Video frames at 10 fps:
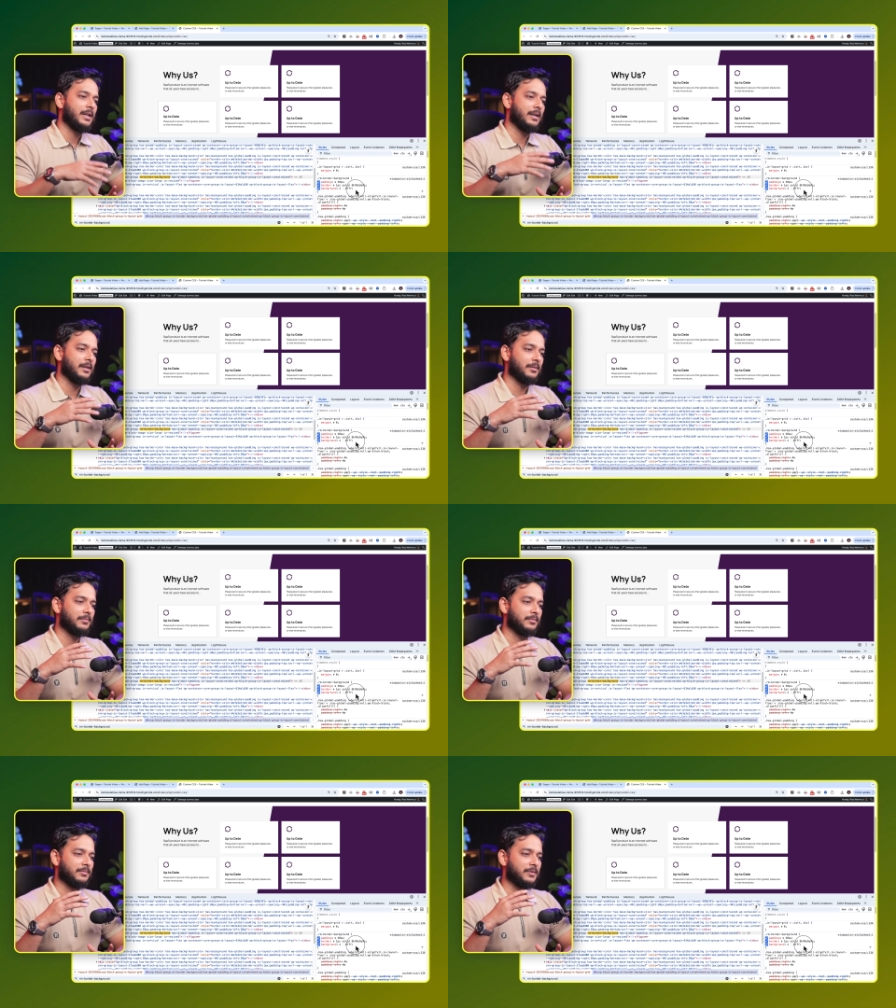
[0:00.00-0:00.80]

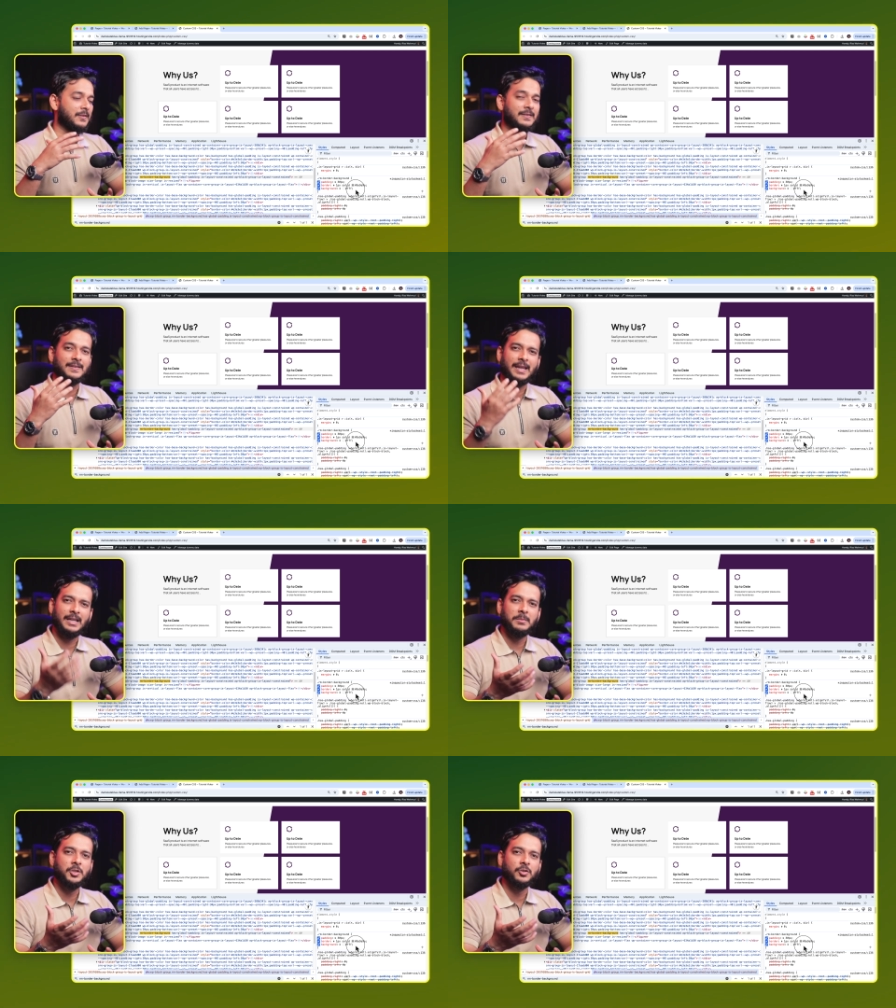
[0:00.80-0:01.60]
um, css
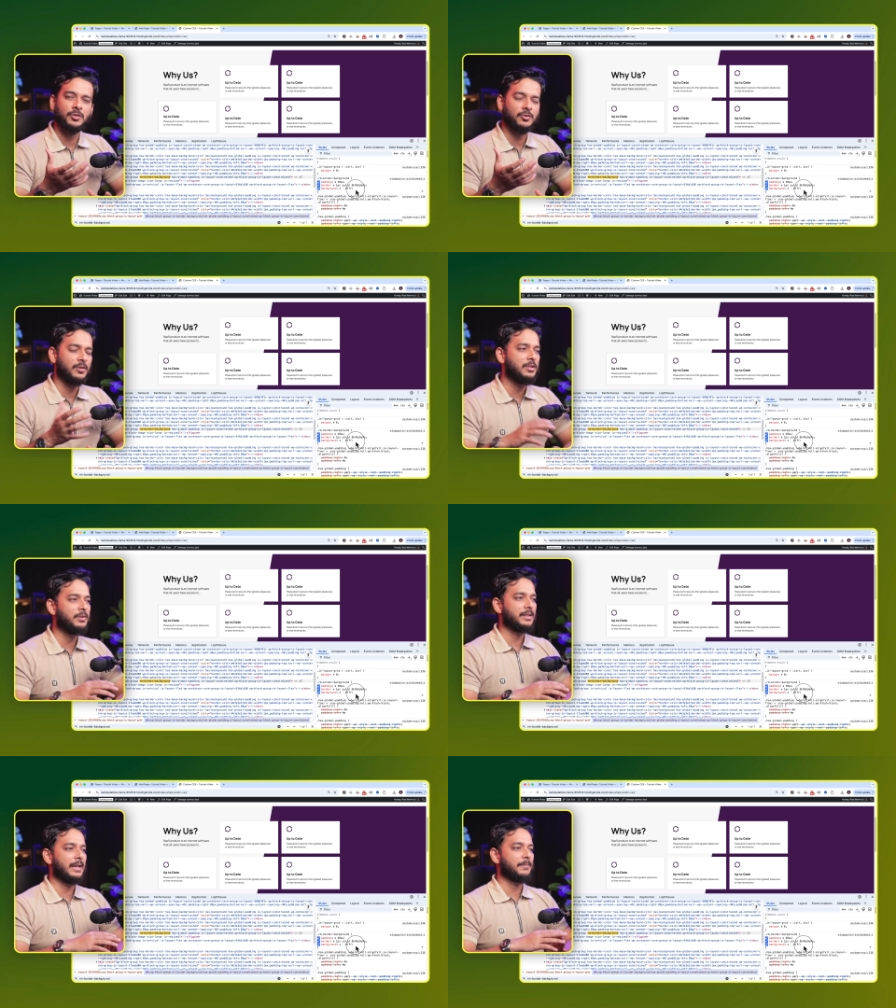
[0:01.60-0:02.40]
animation so you
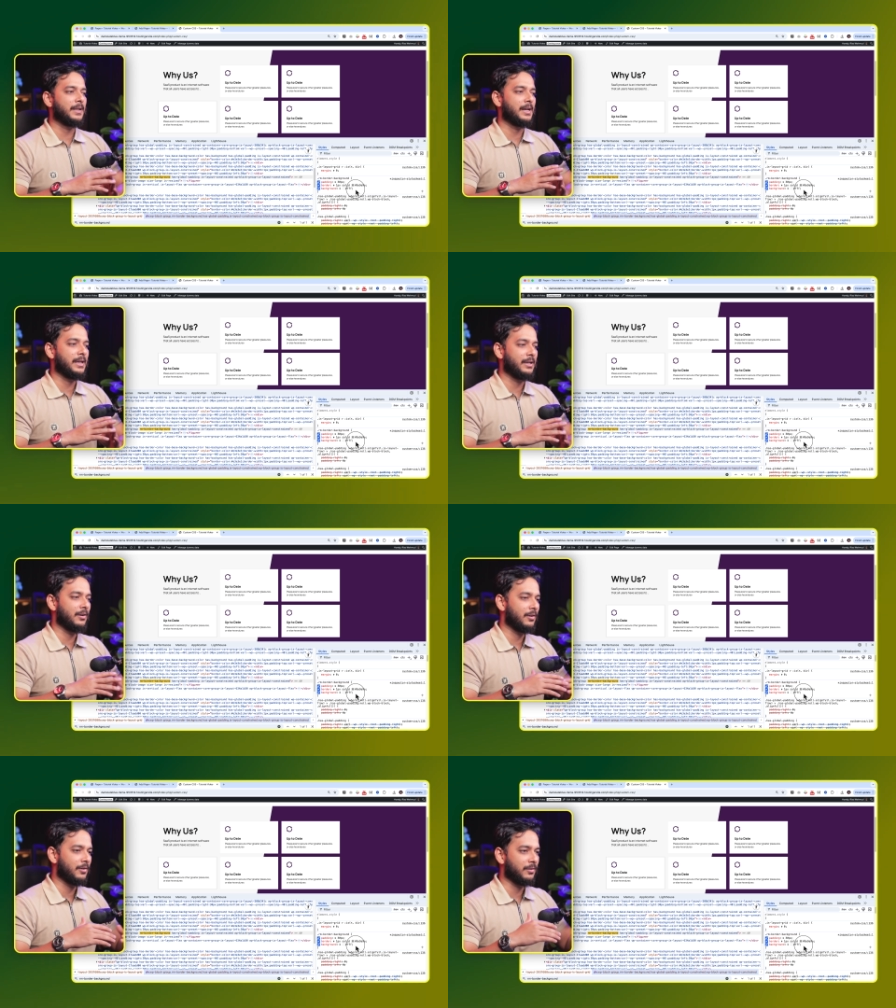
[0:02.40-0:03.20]
can apply
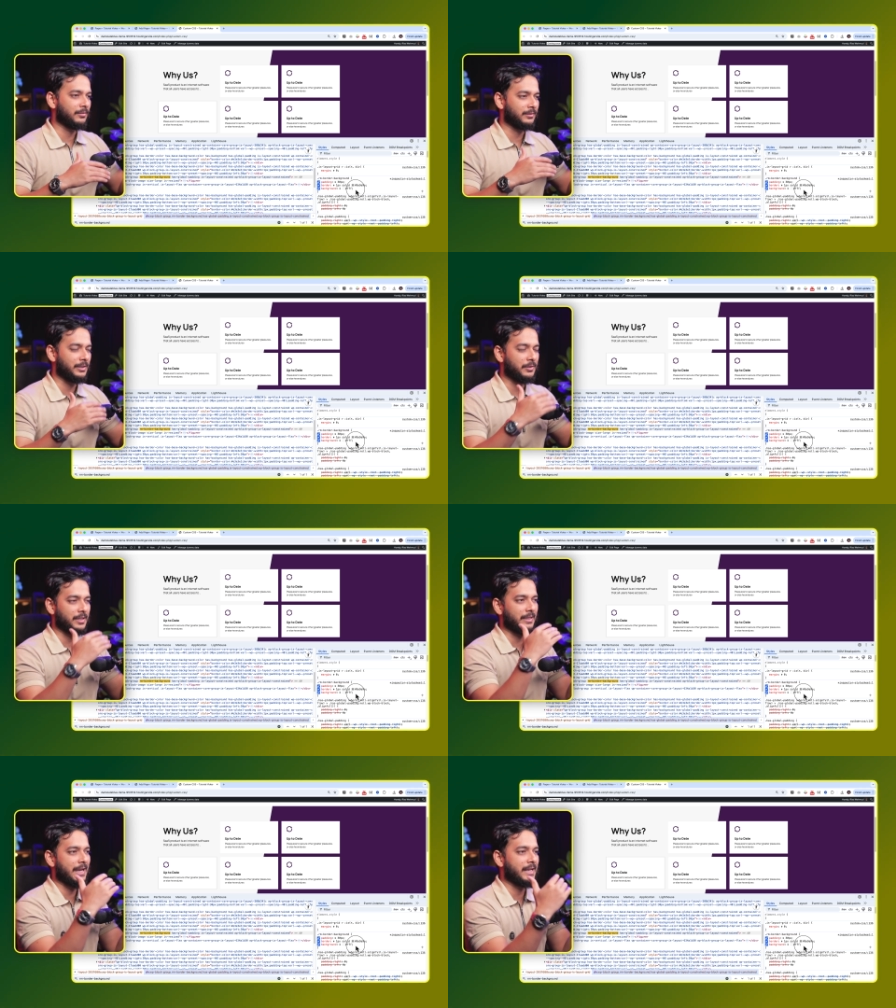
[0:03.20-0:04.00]
or you
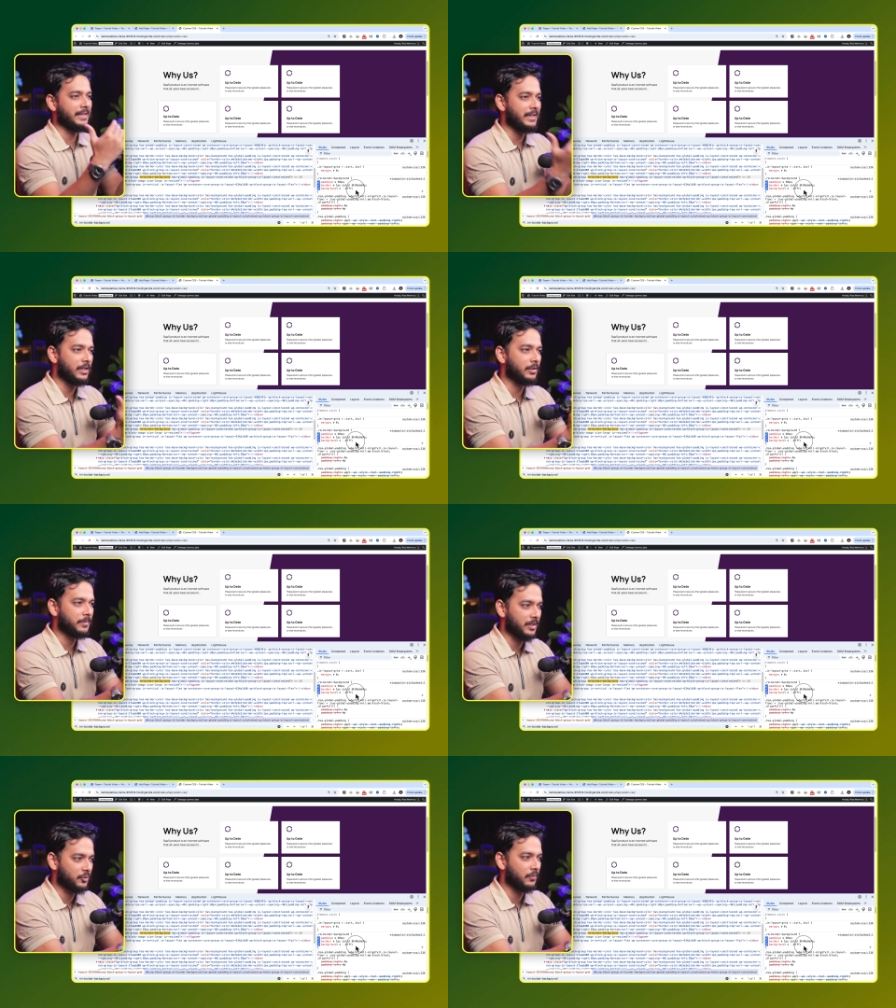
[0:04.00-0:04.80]
can add any kind of
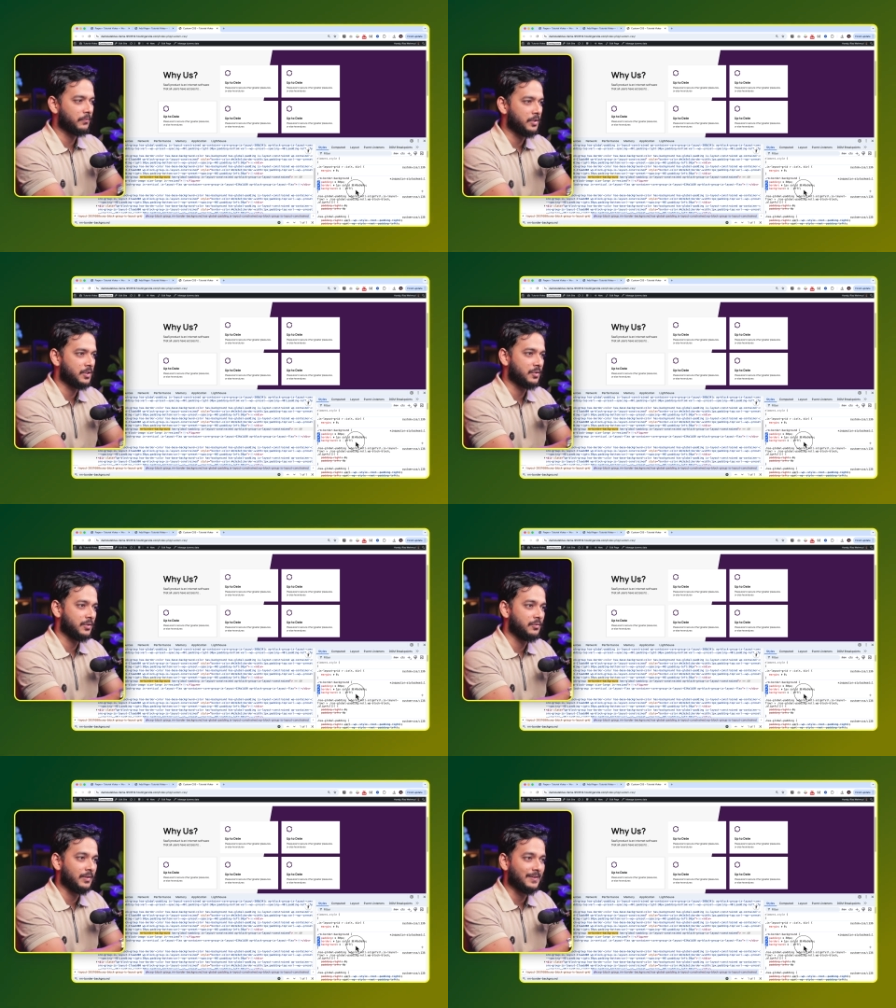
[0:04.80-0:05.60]
custom features
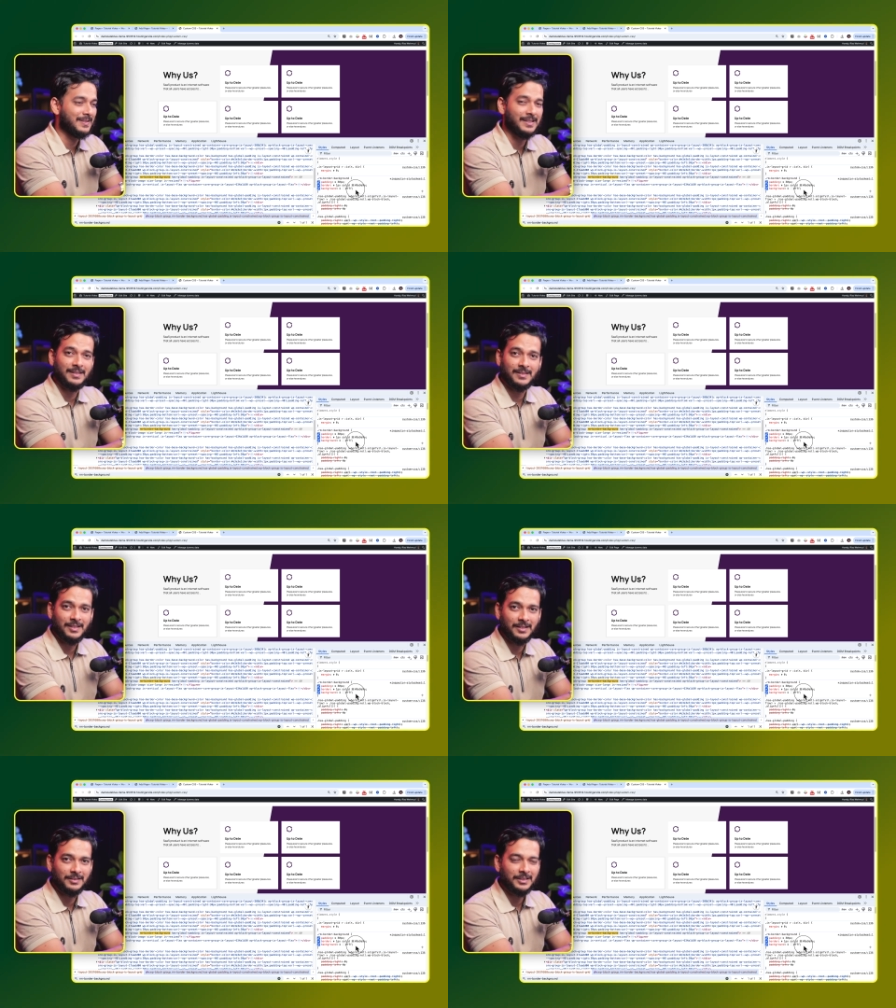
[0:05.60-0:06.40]
using css
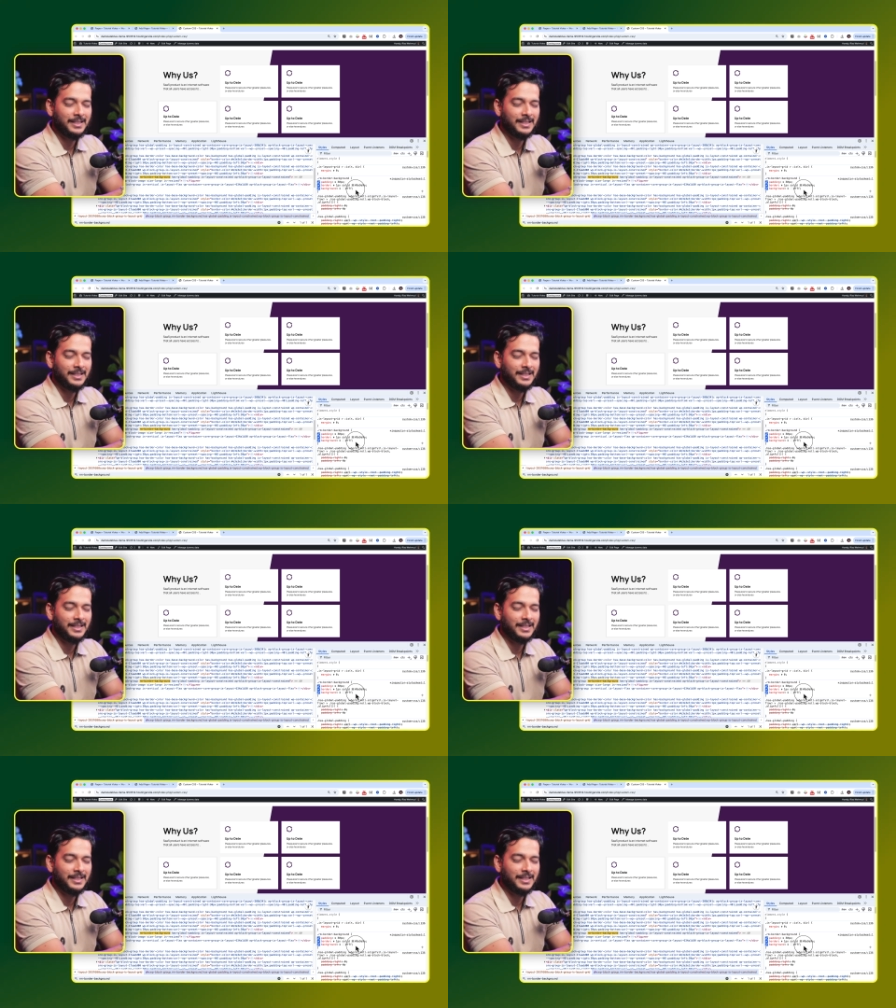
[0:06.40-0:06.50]
here